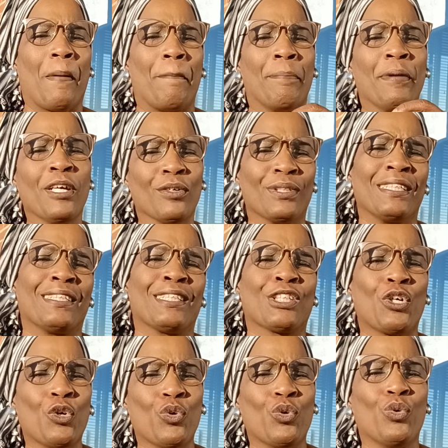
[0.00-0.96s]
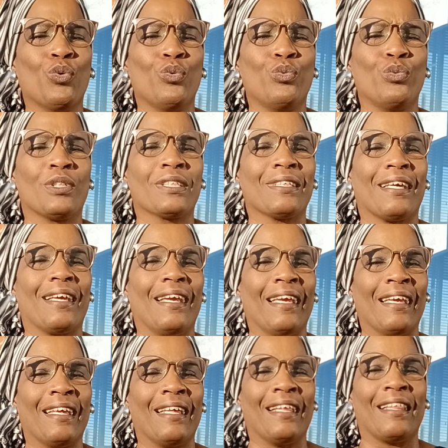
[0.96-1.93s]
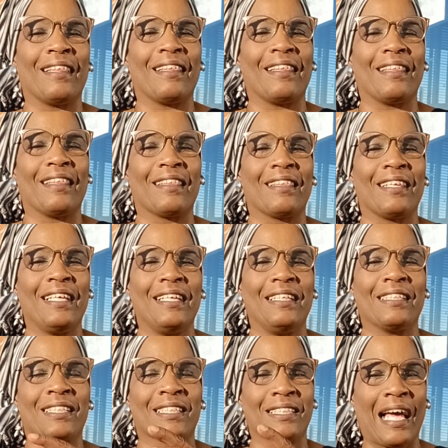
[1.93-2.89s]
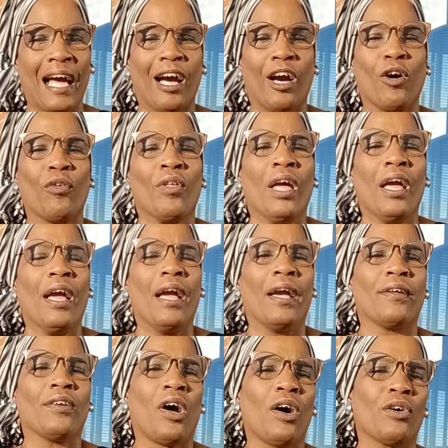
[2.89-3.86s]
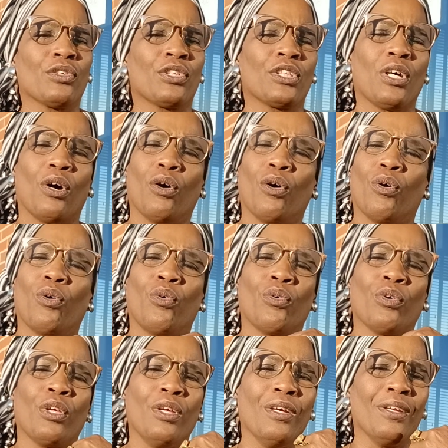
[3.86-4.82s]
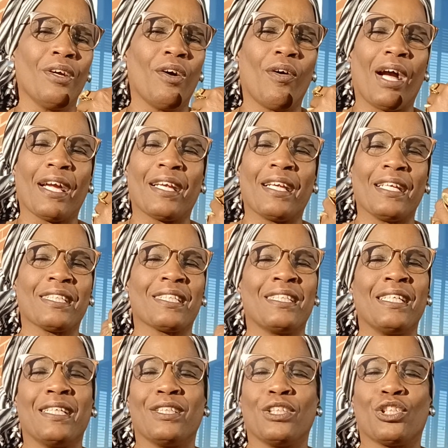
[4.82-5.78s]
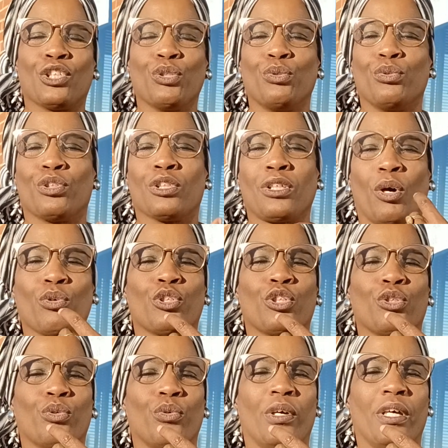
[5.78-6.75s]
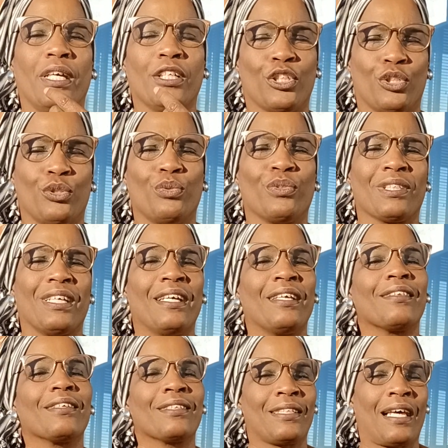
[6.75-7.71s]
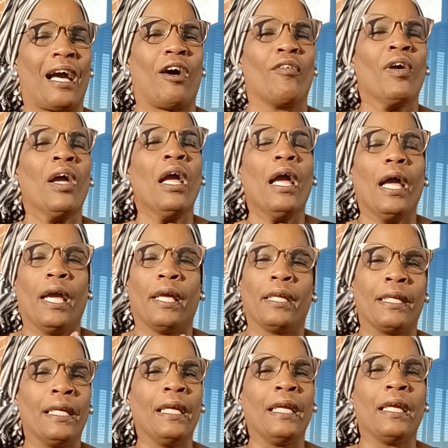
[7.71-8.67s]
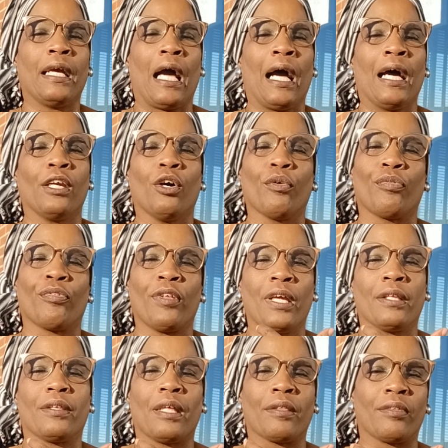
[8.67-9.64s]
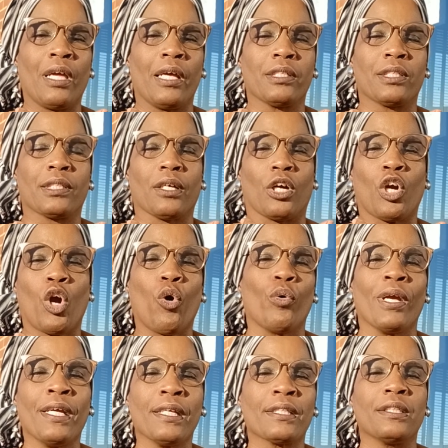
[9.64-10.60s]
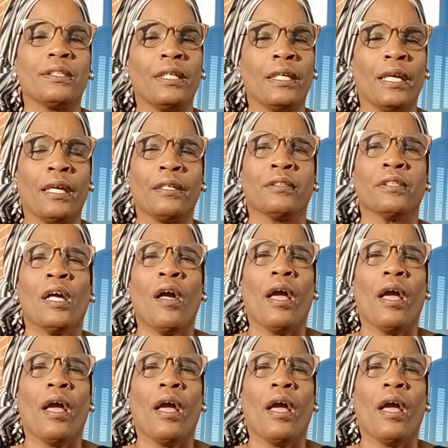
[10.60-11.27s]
building schools in the South, and also, I guess, tending to social issues in the South. And again, I don't think that that's a coincidence.